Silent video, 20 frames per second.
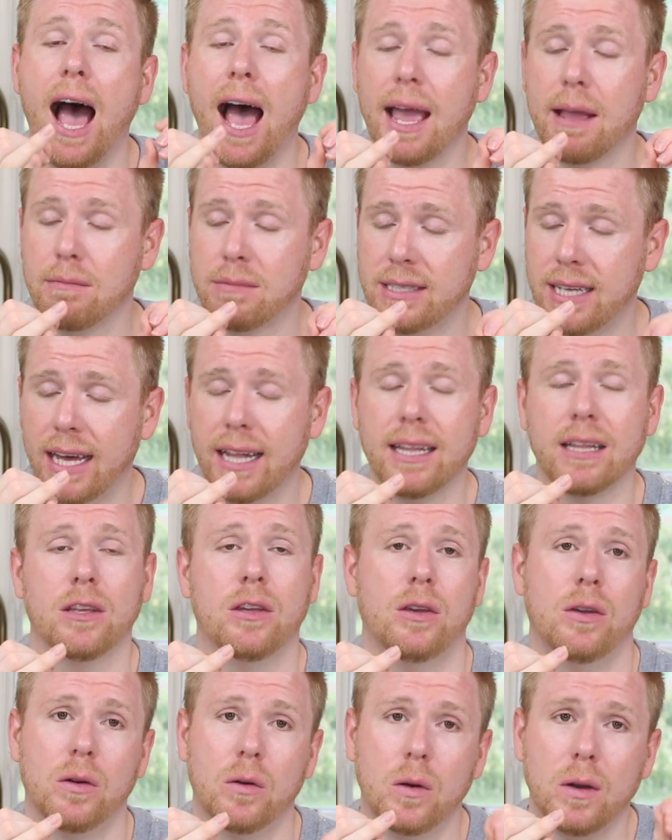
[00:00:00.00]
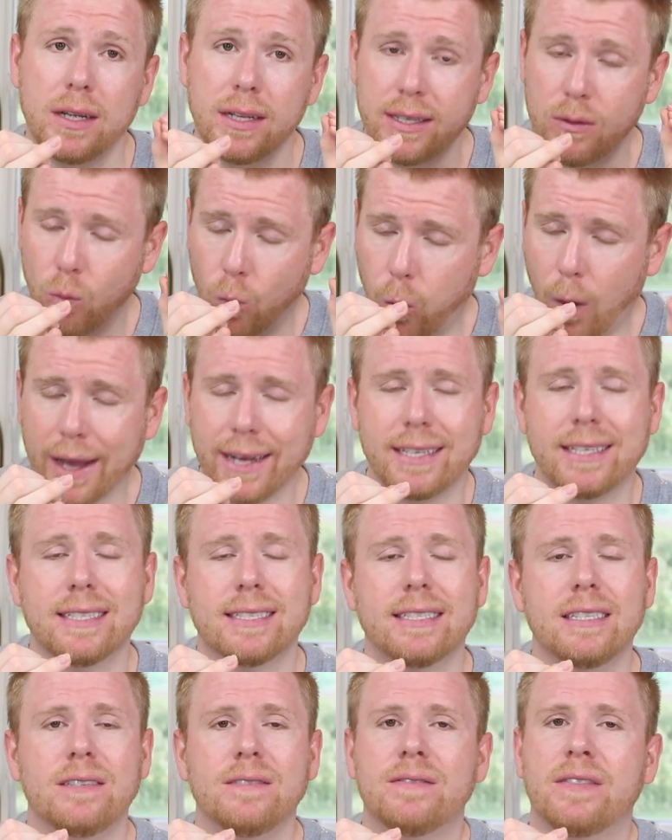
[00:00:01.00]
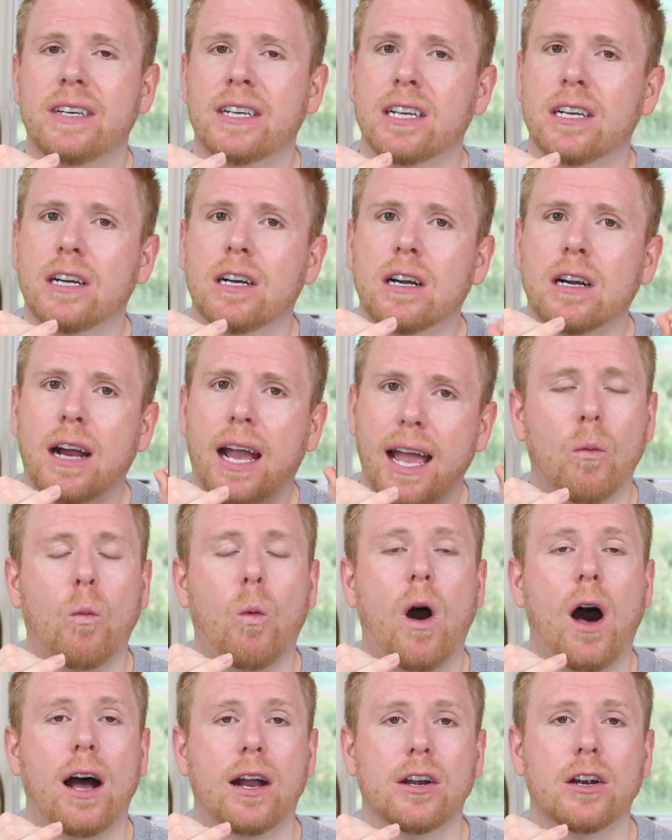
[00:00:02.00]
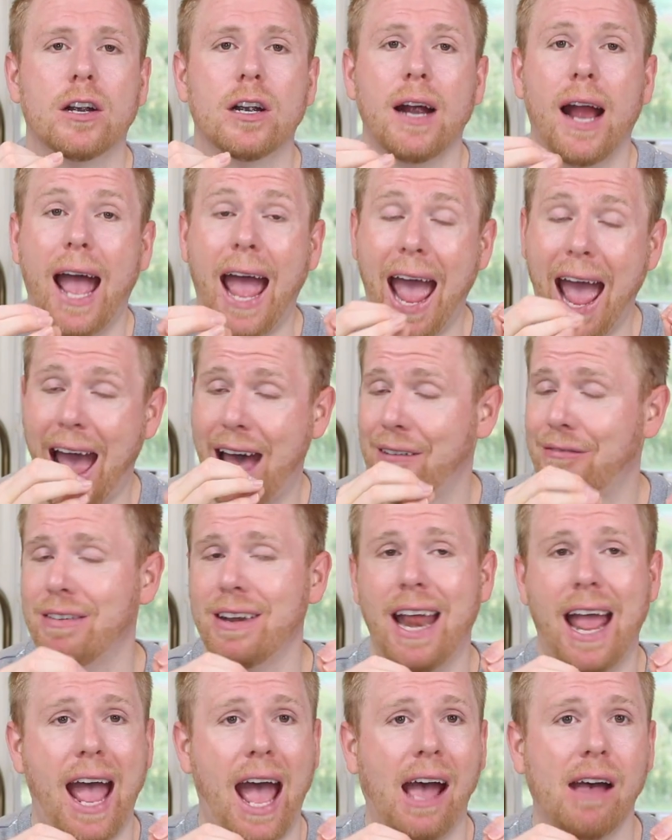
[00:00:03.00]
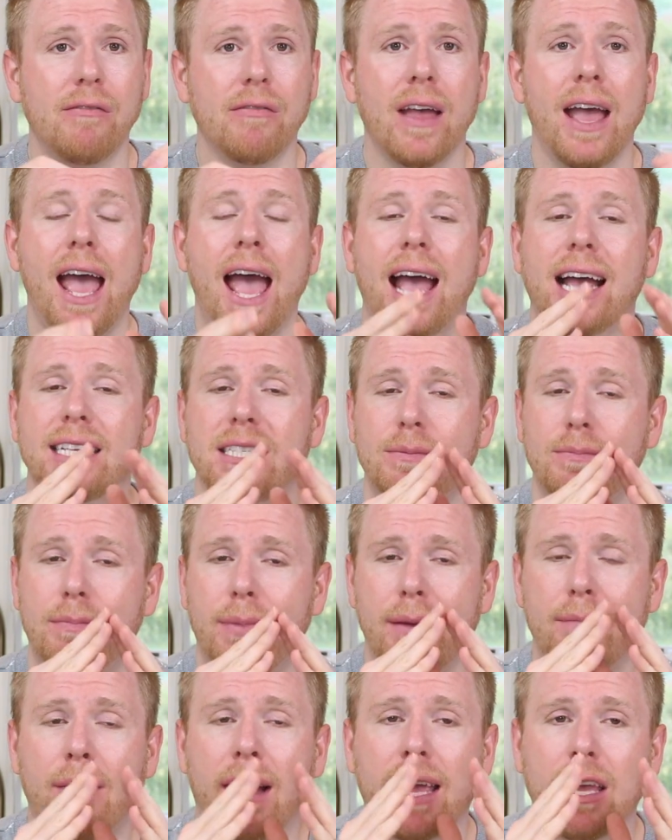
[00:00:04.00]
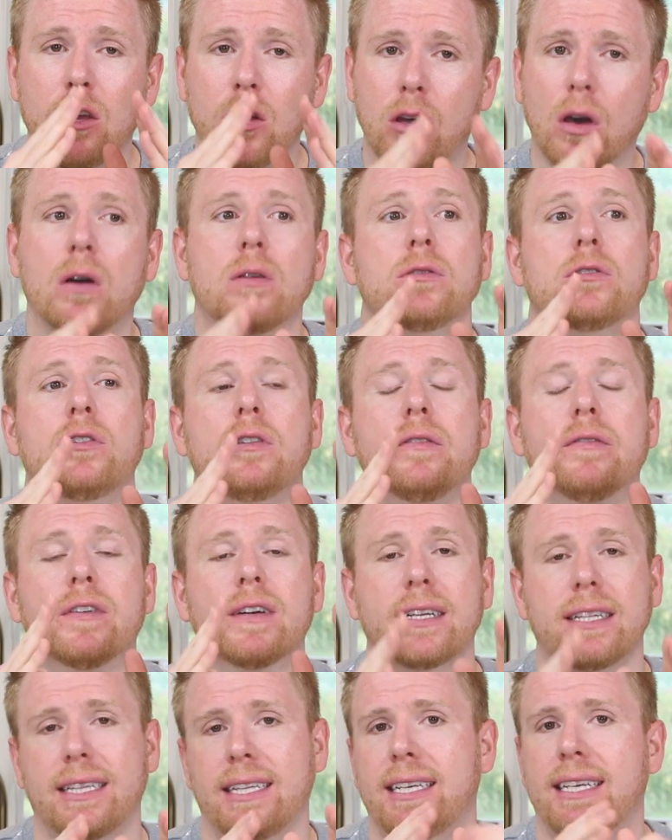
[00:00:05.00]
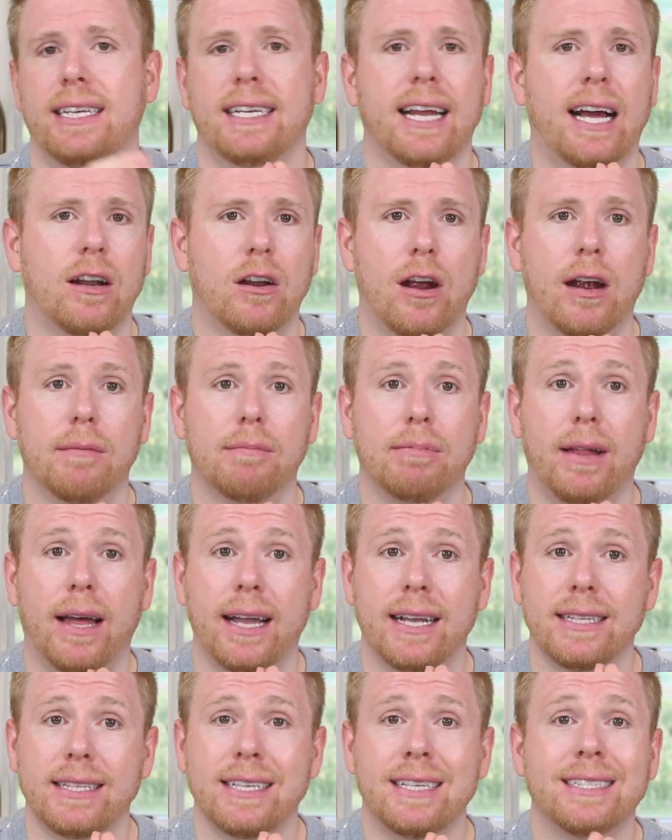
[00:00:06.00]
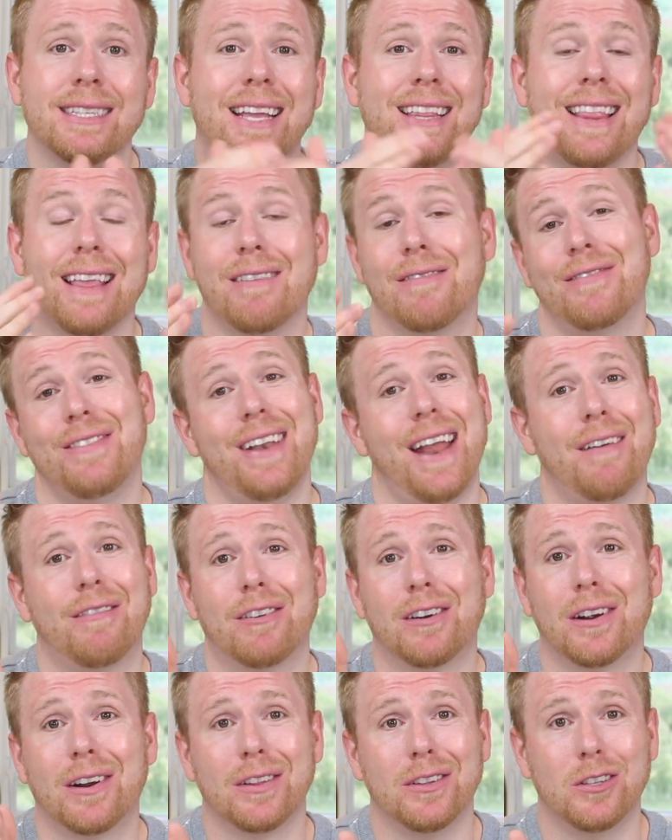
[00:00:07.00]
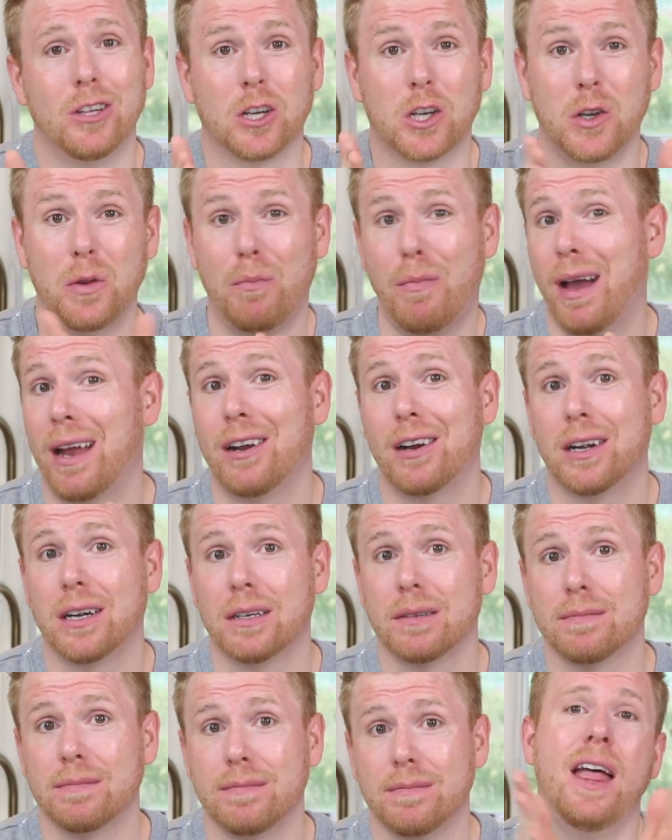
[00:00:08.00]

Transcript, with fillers: I am telling you, white distilled vinegar, water, half and half, has been my go-to for cleaning down our appliances, and they've never looked better.